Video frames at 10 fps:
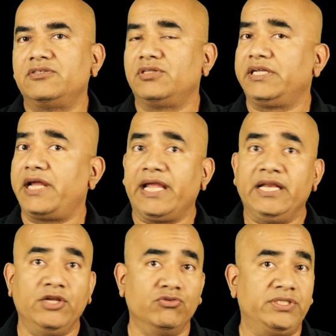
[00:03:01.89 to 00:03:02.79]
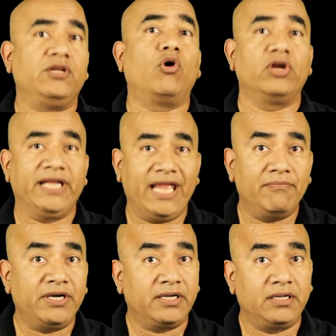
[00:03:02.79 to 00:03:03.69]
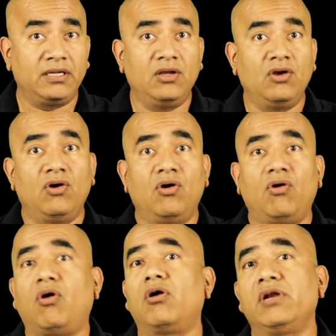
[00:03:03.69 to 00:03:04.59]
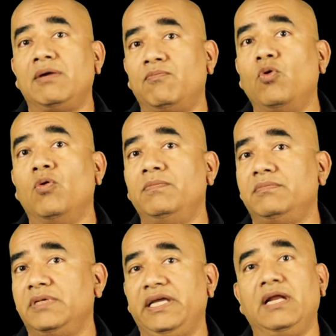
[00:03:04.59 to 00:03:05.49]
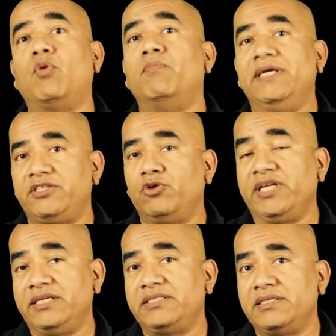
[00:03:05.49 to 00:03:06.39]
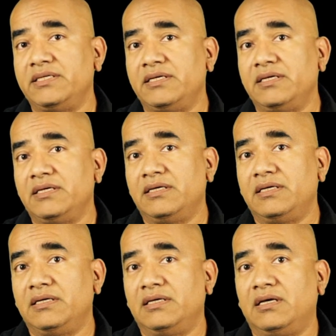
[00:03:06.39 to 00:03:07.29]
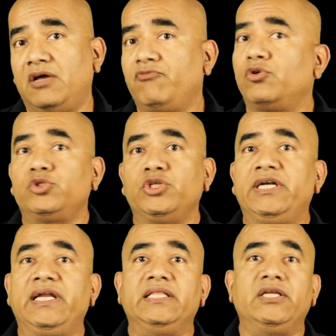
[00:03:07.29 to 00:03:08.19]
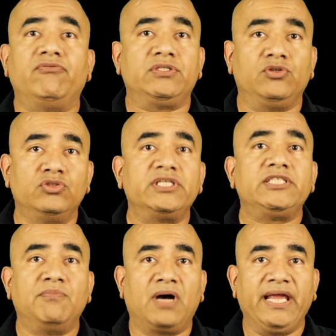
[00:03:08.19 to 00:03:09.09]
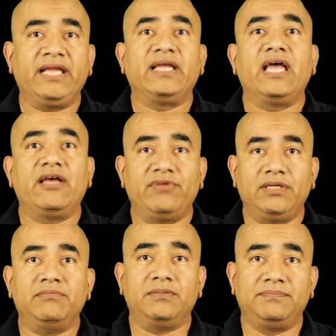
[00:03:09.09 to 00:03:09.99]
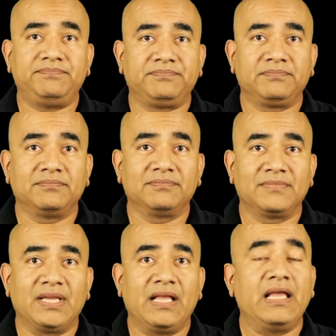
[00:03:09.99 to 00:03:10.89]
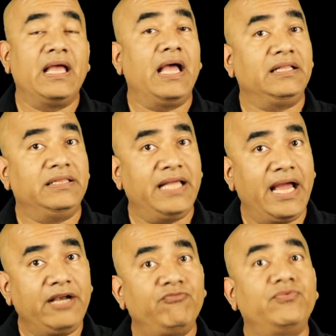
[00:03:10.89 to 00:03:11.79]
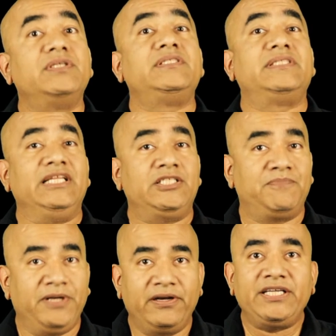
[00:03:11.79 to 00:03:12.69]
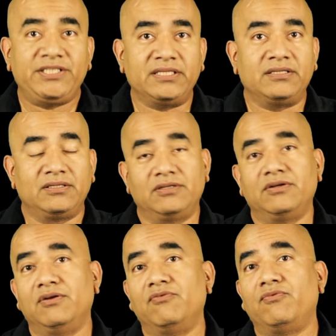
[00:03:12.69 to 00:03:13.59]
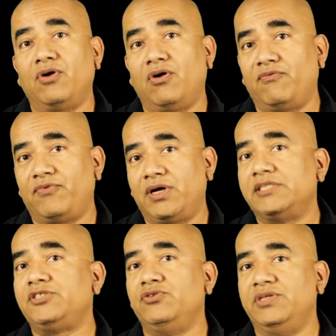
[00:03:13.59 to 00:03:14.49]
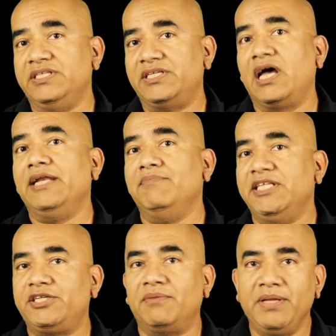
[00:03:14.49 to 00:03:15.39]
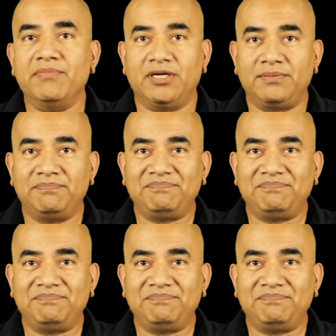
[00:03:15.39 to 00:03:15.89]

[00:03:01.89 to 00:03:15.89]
so that I can use it on camera or on a boom in a moment's notice. Unfortunately, there was no such mic available. And that was the inspiration of us to design Mitra Beamer.